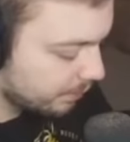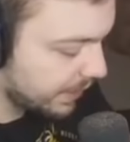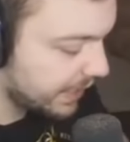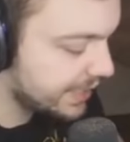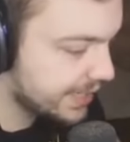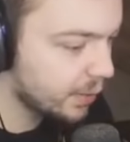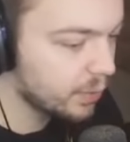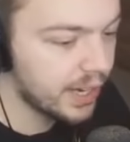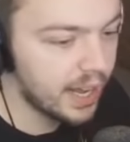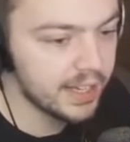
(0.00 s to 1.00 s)
But it's so
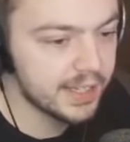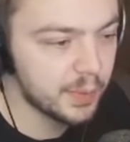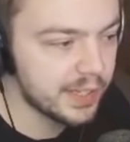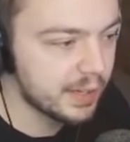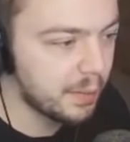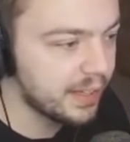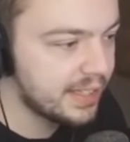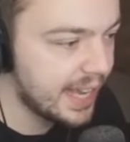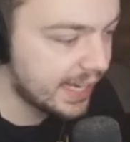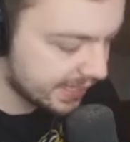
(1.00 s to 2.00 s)
nice when someone
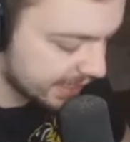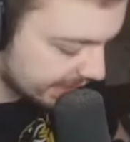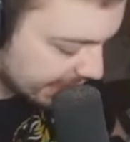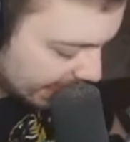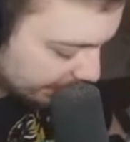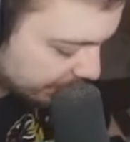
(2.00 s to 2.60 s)
takes the time to